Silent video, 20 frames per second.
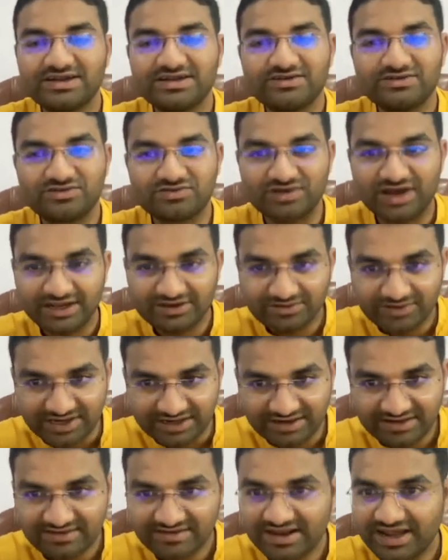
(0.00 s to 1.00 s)
try to
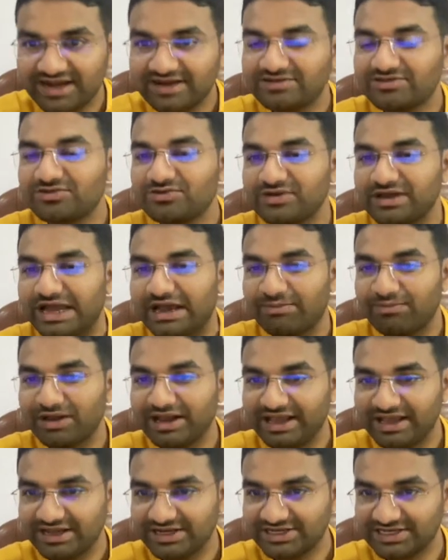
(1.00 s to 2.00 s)
understand through
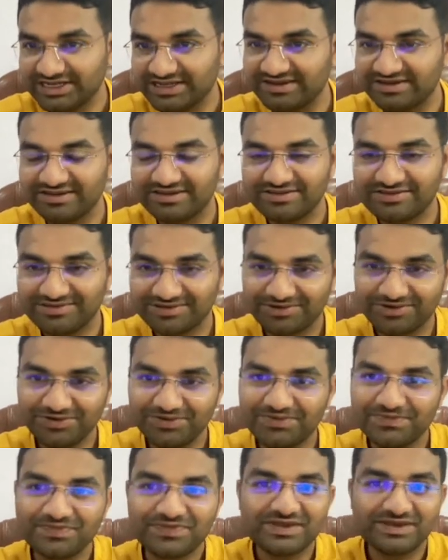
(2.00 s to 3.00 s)
application.
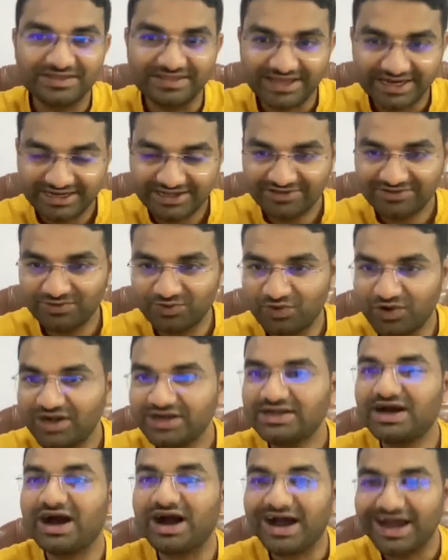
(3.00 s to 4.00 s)
So that is
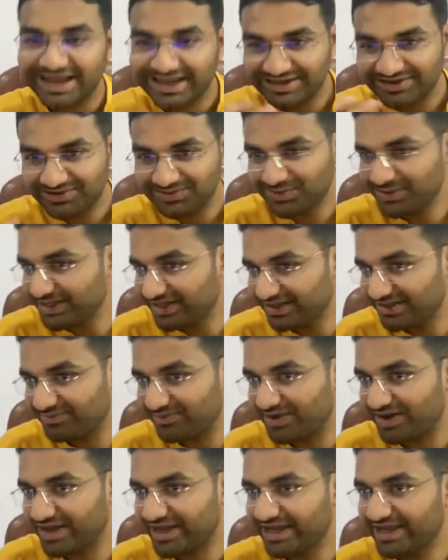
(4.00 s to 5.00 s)
what I do in
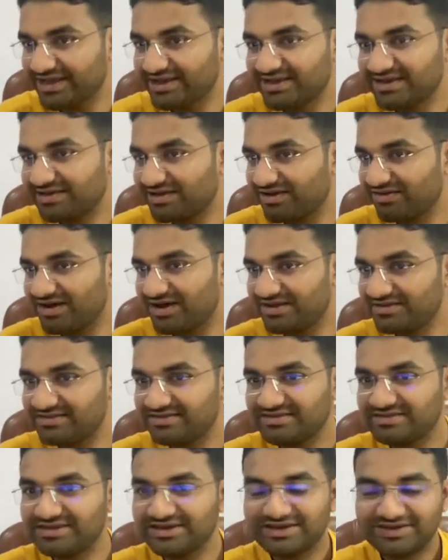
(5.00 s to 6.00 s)
my
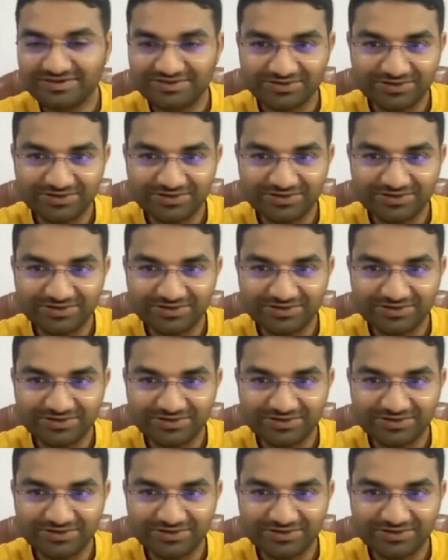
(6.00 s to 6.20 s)
class. So